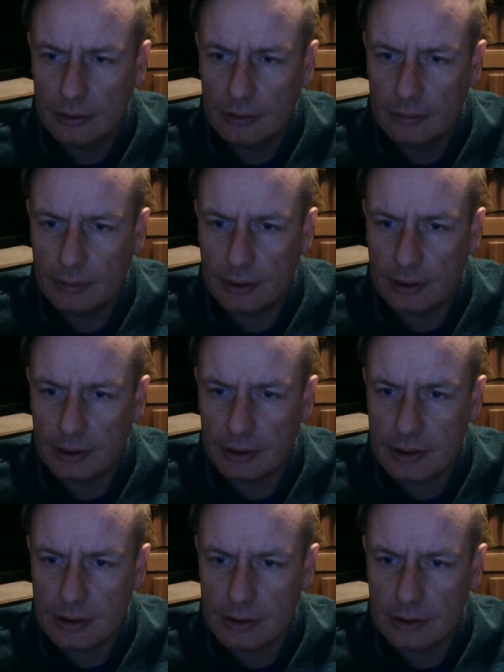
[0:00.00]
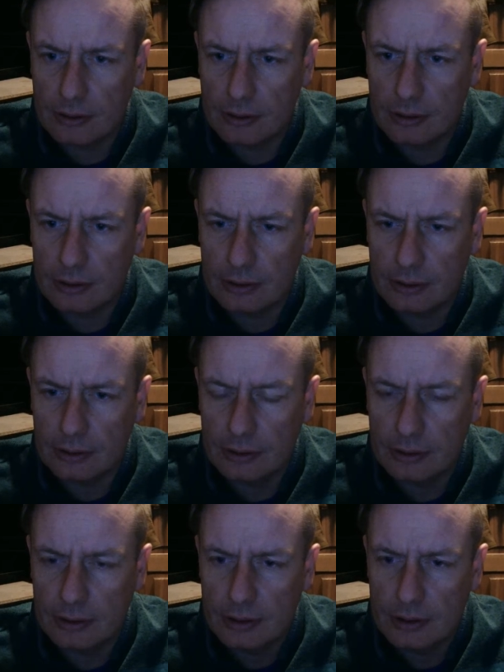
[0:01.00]
what it's called.
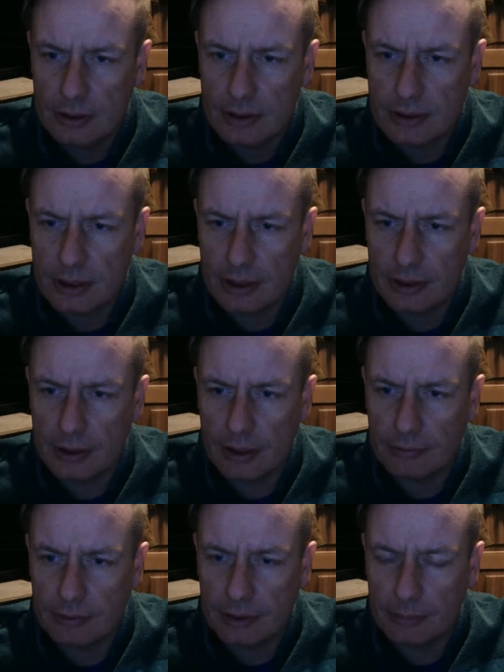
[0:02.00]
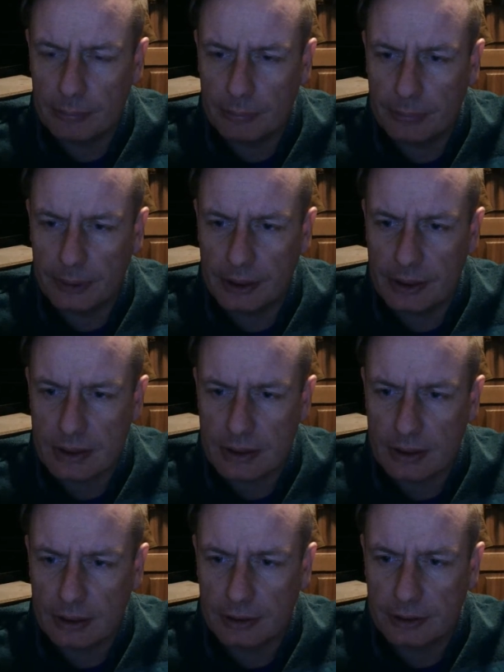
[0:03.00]
Set in Africa, based
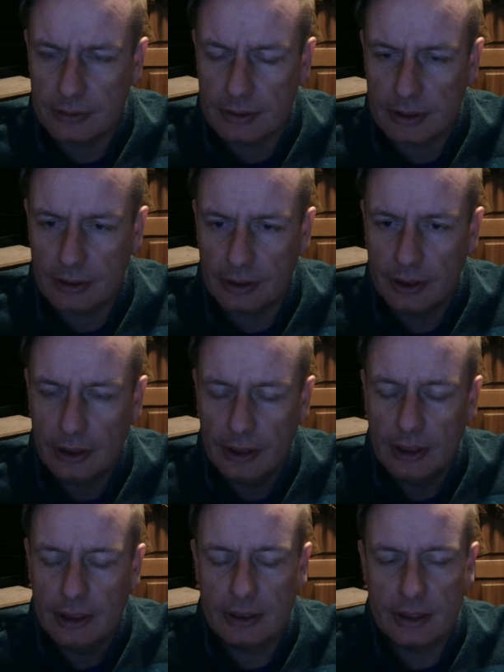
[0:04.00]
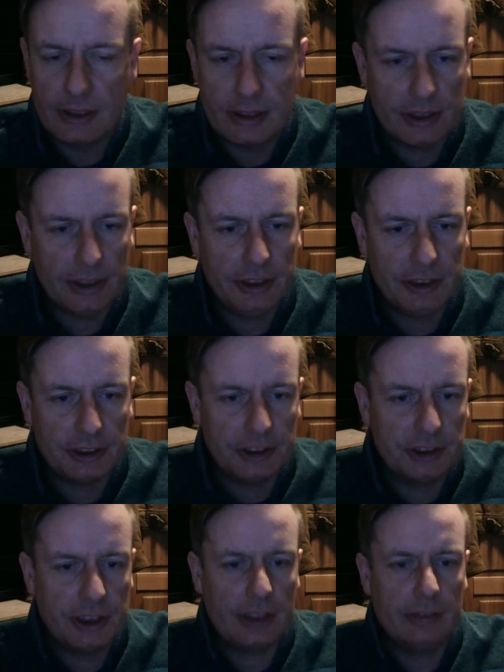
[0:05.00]
on a true story. The Siege of
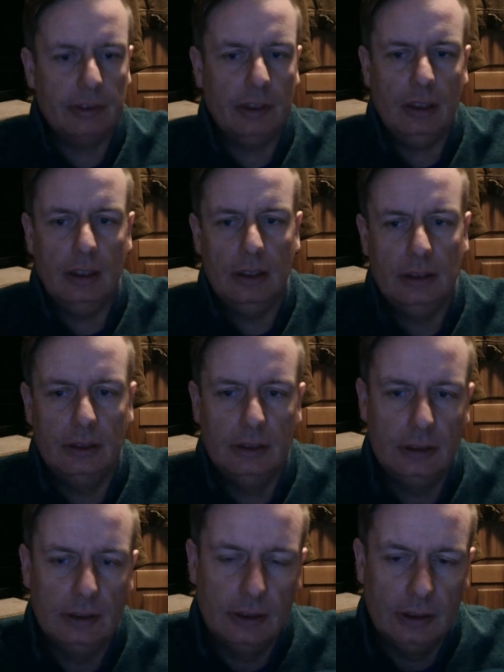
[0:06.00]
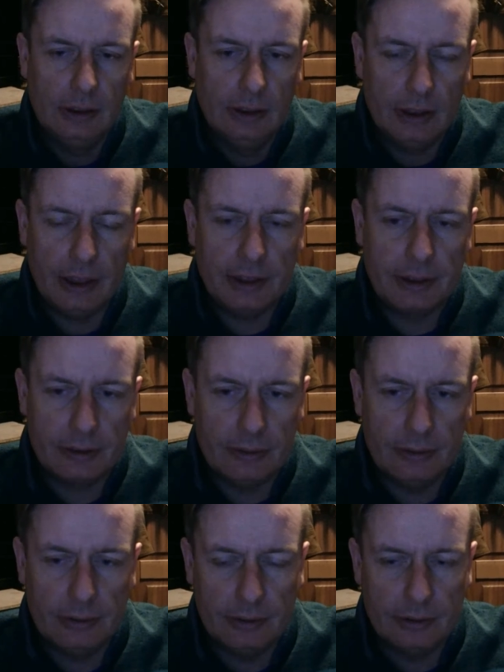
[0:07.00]
Jeddaville, Andrew,
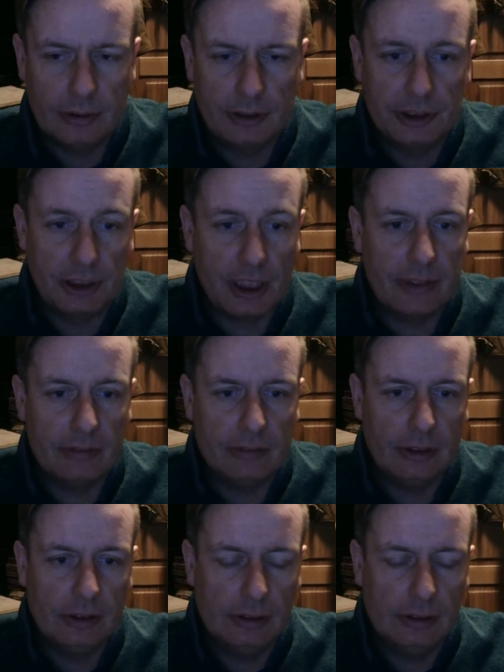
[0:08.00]
or Jeddaville,